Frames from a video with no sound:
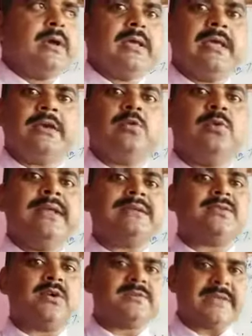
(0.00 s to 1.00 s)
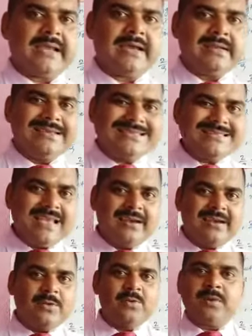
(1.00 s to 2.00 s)
equilateral triangle is a
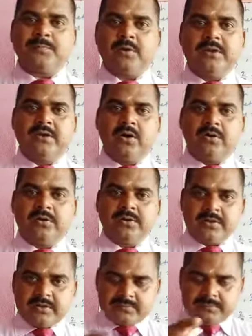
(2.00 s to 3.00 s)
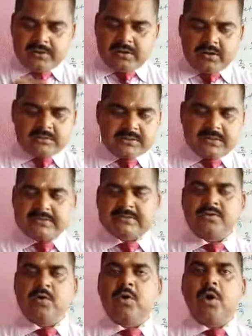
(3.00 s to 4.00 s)
regular polygon because its
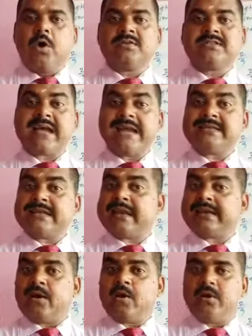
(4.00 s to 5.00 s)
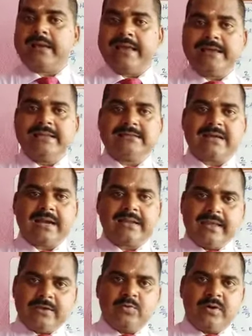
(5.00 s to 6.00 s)
all sides and all angles are
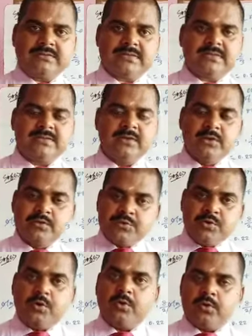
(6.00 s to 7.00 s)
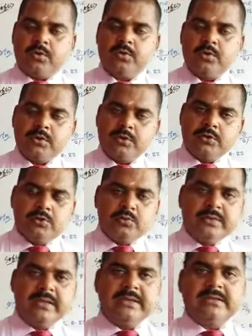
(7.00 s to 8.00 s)
equals. So you
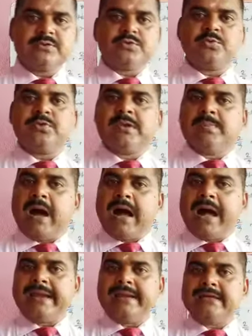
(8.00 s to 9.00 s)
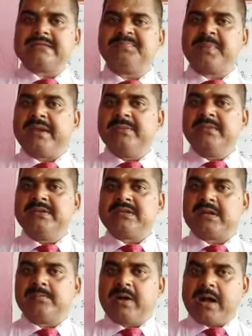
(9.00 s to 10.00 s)
need to divide its
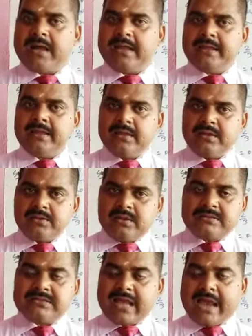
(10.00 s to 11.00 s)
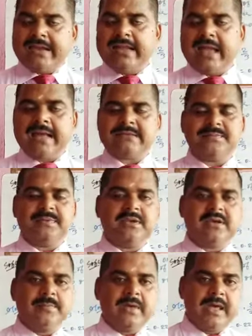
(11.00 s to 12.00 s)
perimeter by the side has been
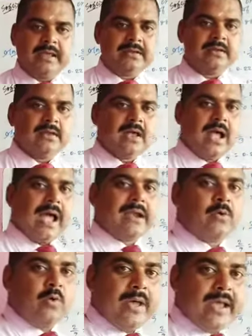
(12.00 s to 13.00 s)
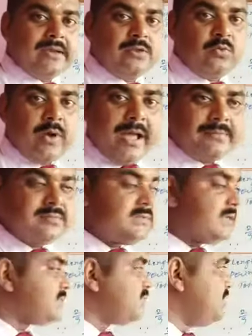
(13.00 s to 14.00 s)
given, and when you have
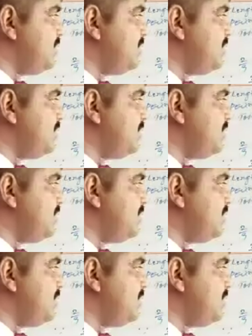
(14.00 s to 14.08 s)
just